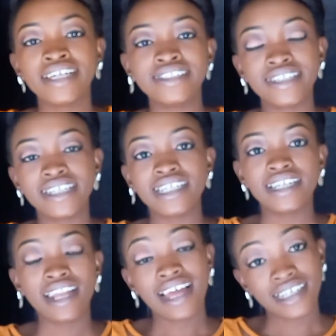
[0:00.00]

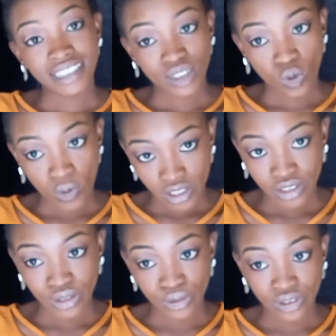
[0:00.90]
The last
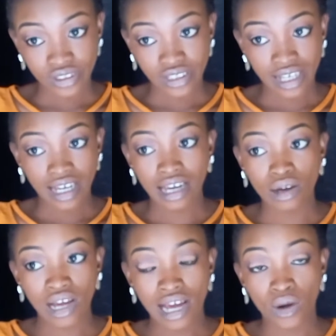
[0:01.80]
question
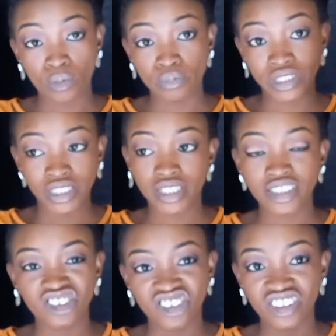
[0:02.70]
I'll be
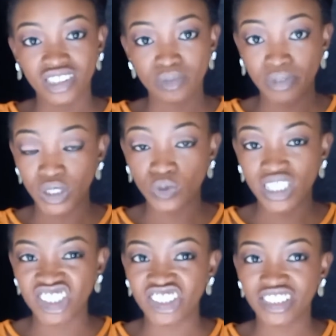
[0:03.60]
taking in this part
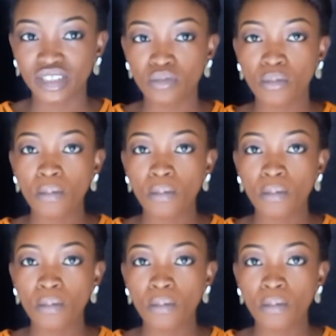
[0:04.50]
1 is,